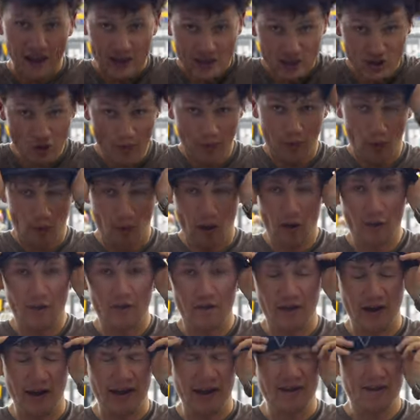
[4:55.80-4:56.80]
super well
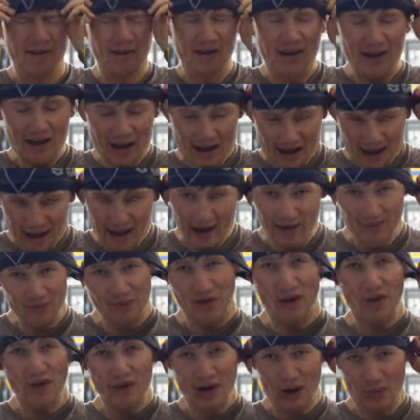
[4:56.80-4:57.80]
fitting, and
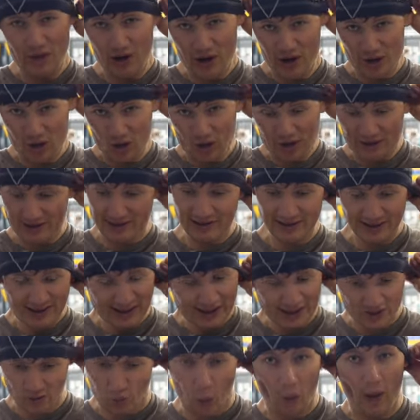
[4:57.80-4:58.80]
the only annoyance is it
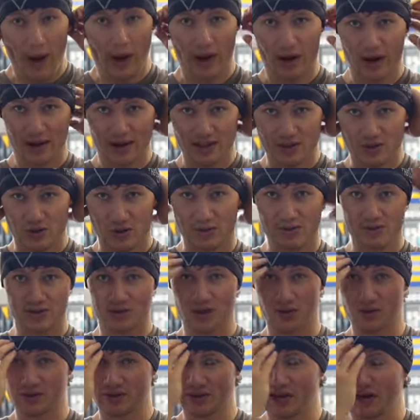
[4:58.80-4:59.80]
gets wet like a
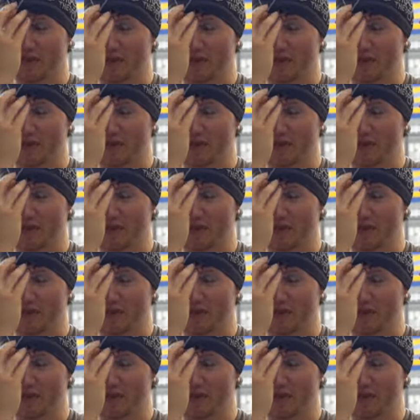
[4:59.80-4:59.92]
swimsuit, so you